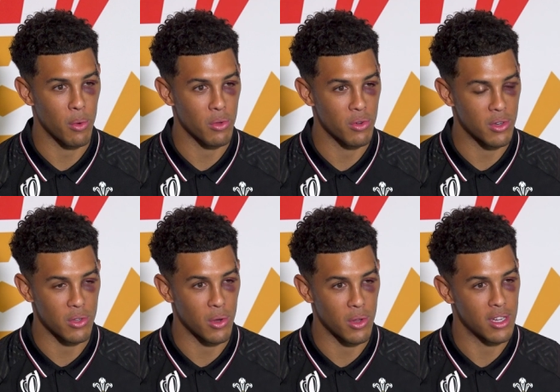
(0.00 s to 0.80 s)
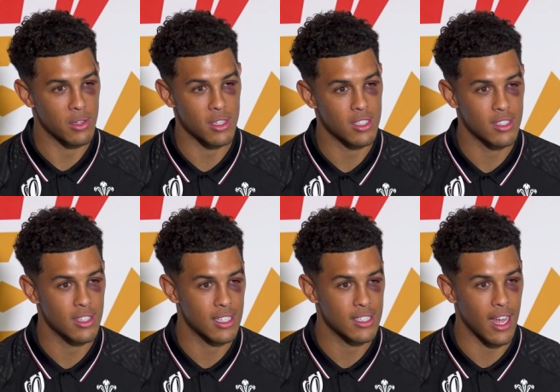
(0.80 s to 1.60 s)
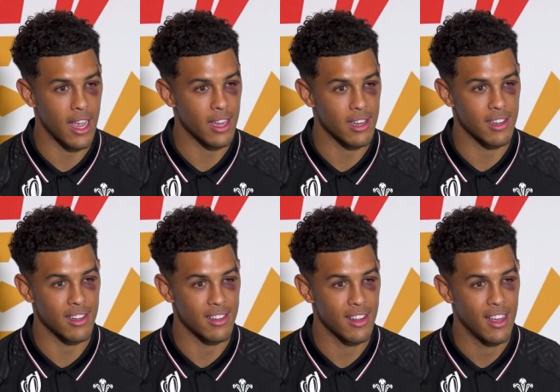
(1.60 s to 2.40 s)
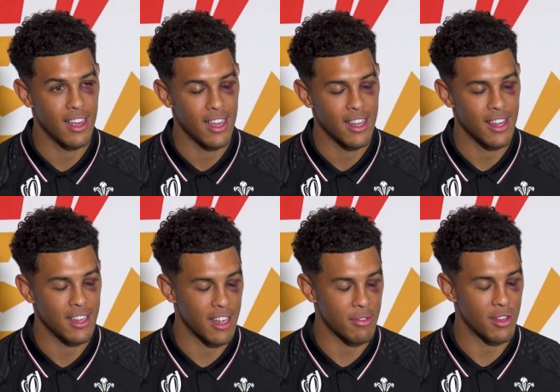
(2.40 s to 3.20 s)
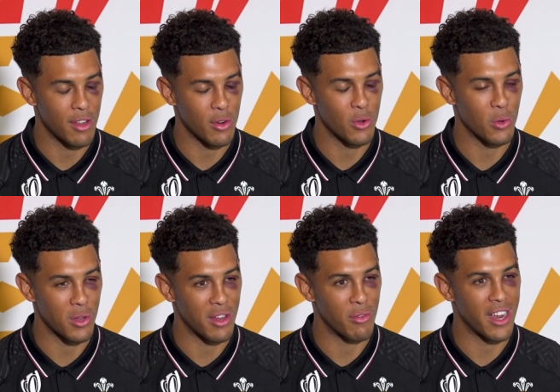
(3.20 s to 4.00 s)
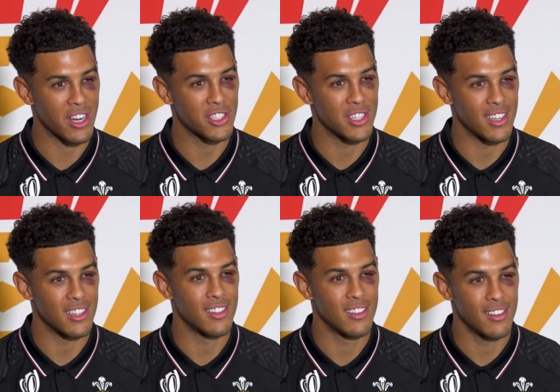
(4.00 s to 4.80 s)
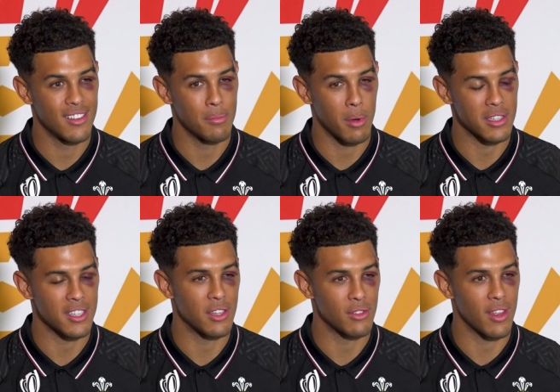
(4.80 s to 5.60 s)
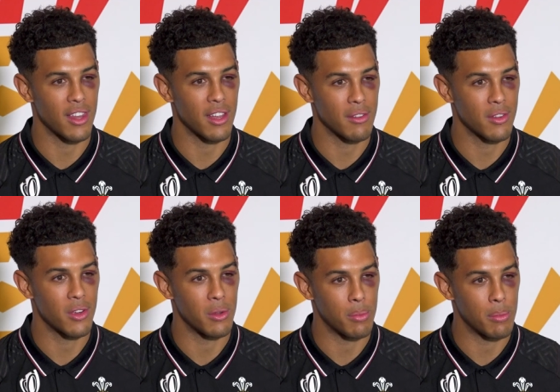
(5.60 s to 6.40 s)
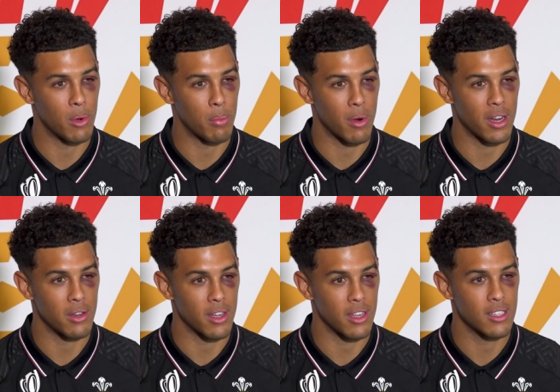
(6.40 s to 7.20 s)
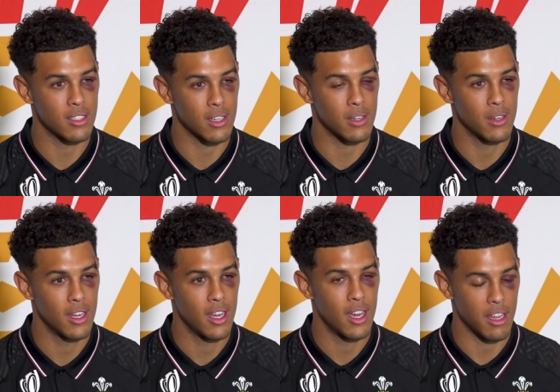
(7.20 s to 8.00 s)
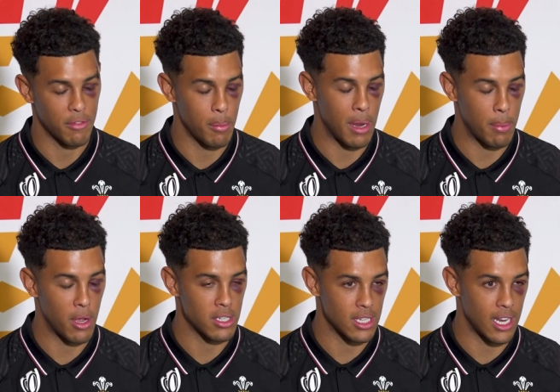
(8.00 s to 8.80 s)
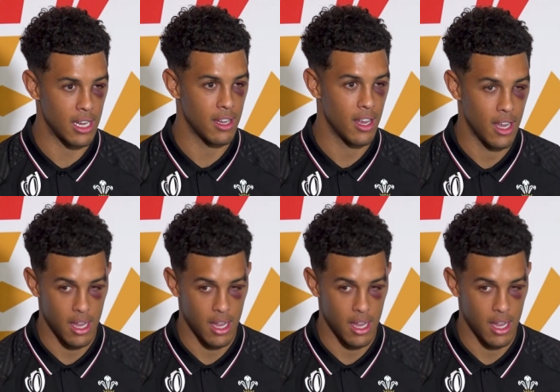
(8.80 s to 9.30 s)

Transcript: walked through the door, they were just ecstatic, and then they recorded their reaction, and by the sounds of it, they couldn't have been more prouder. So I think for me personally,